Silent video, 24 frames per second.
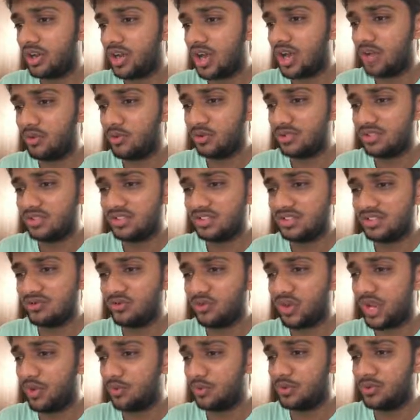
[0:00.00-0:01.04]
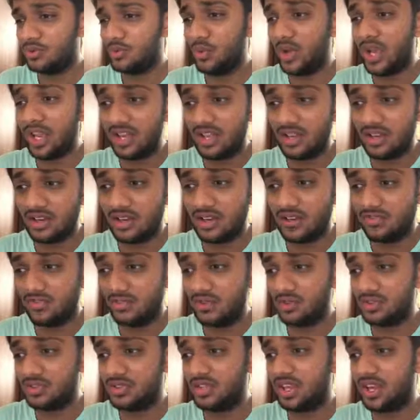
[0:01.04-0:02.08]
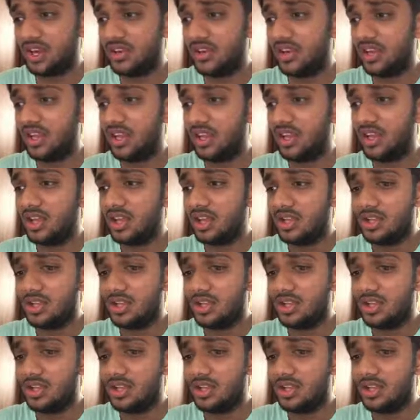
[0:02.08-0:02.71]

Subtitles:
I was very confused that day.